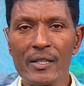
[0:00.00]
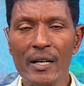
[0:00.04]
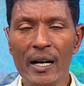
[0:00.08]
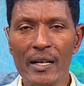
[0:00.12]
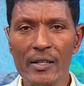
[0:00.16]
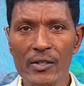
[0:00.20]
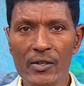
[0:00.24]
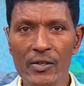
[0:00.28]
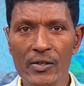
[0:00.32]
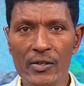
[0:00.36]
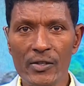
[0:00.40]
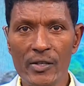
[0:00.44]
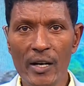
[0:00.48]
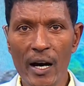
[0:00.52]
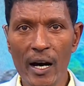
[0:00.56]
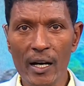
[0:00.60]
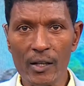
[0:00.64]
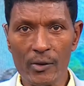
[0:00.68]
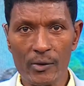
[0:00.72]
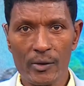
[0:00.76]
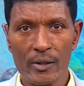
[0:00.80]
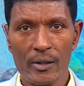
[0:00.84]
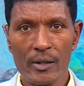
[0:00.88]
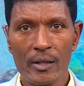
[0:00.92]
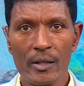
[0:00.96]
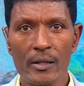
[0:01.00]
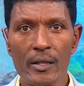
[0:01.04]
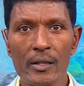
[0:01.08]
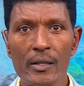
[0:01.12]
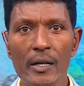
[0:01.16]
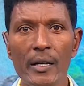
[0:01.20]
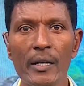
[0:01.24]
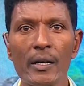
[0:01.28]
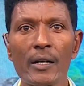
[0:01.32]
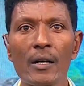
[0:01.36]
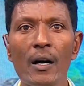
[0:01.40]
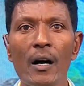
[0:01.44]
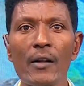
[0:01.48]
to this dialogue.
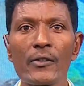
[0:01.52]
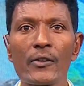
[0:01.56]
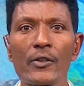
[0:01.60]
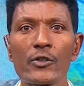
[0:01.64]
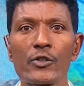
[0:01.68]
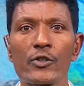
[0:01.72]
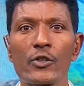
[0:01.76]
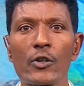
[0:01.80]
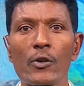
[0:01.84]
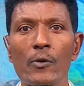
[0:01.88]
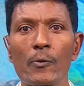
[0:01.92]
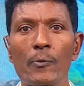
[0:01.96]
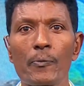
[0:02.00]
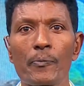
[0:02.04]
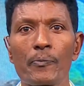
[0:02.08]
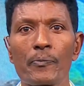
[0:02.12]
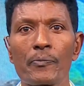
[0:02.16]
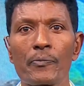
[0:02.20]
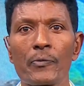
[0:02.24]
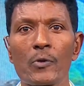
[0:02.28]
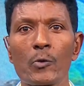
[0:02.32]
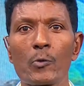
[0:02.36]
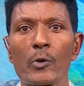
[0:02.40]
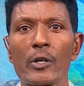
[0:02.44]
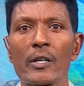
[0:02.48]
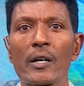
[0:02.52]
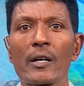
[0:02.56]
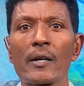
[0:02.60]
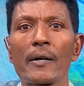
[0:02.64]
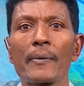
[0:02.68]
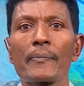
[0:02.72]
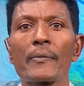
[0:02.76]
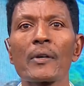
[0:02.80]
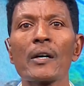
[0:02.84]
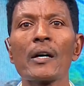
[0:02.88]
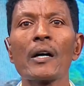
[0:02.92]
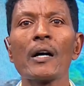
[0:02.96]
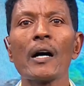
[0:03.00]
Today on the show, we're going
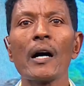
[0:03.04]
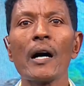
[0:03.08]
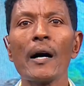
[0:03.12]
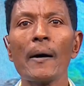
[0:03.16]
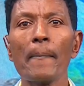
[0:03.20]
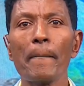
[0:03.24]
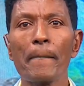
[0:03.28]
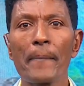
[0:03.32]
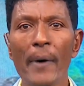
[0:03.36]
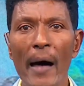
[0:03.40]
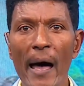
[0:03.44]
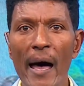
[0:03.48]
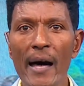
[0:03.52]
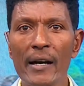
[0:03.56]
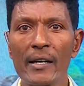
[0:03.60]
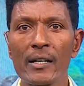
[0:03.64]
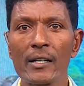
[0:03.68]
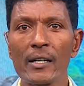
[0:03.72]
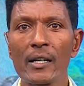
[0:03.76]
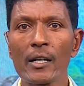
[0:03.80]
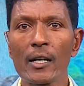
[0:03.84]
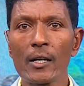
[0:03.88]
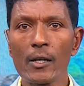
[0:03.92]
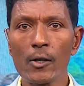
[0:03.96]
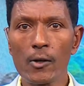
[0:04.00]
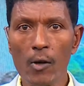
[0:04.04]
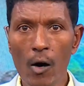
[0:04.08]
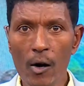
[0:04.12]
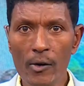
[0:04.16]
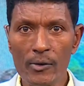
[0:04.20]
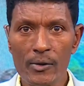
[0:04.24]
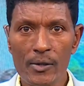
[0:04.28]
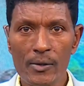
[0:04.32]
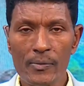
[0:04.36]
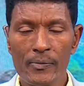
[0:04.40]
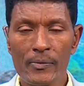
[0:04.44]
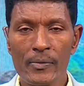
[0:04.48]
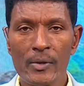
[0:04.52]
to unpack a
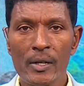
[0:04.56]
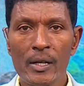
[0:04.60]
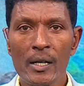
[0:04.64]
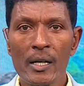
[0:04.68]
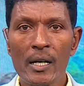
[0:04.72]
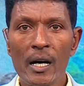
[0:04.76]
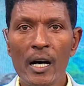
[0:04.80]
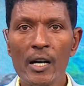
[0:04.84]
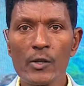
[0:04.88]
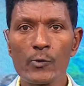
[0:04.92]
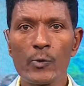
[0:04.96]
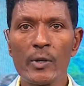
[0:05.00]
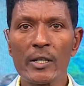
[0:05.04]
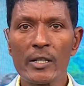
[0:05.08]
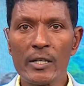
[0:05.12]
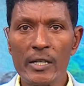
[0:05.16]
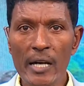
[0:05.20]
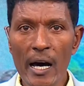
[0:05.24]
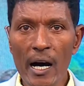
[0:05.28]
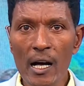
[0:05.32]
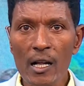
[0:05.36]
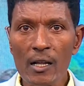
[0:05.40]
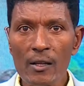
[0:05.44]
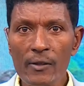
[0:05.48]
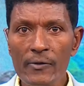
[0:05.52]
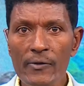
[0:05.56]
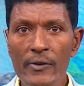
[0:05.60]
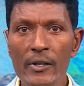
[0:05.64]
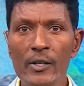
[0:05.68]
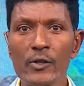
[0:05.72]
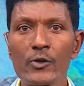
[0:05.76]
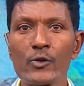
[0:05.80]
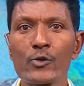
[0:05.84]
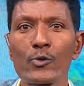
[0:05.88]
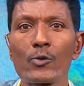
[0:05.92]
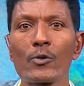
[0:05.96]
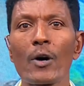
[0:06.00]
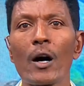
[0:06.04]
lot as we delve
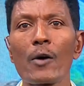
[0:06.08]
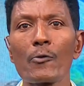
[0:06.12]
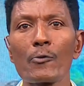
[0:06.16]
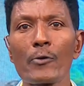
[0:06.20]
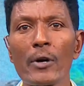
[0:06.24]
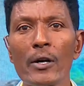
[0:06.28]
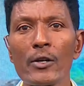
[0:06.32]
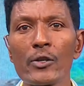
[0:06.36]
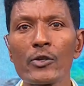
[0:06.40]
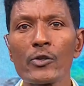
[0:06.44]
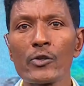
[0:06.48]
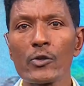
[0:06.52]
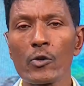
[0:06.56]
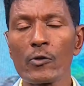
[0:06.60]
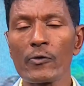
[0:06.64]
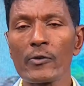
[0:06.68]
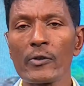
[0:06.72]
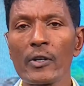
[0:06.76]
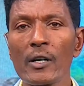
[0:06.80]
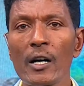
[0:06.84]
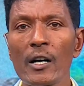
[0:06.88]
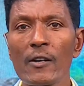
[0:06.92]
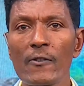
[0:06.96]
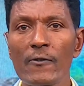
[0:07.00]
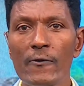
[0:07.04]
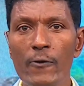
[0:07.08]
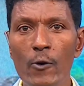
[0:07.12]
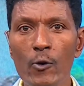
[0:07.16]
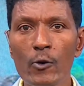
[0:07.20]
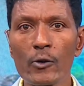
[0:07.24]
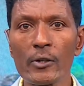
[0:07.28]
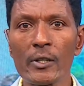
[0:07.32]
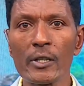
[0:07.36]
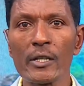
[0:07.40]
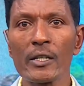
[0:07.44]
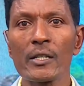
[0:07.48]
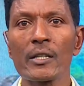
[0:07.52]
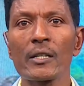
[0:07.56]
into a range of
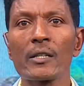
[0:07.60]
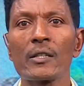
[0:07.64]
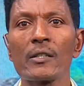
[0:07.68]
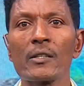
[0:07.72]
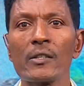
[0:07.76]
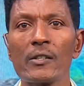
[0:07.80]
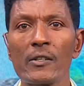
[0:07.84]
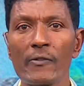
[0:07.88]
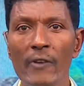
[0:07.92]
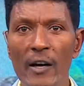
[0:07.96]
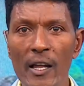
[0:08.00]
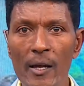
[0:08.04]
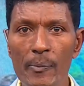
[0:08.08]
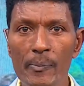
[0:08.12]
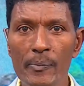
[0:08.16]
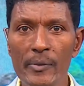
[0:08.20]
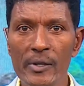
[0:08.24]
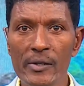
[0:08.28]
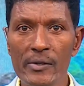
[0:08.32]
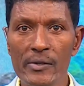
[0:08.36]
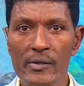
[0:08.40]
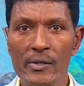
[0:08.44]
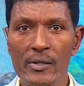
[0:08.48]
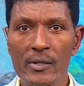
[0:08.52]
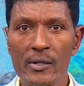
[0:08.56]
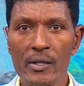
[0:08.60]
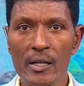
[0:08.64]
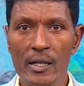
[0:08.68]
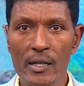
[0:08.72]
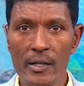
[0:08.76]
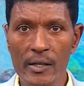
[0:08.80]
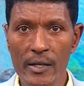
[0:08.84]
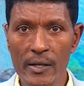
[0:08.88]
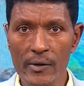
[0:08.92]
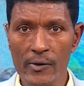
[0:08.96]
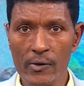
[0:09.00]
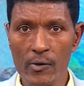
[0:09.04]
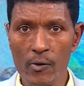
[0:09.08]
unfolding developments
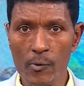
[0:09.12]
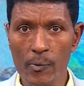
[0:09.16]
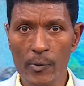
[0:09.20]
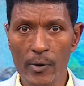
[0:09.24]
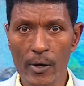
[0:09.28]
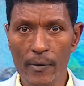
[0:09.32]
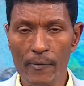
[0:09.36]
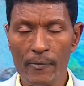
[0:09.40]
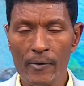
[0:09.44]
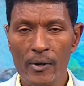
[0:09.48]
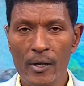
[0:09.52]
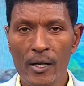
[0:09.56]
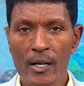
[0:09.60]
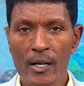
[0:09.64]
in Ethiopia,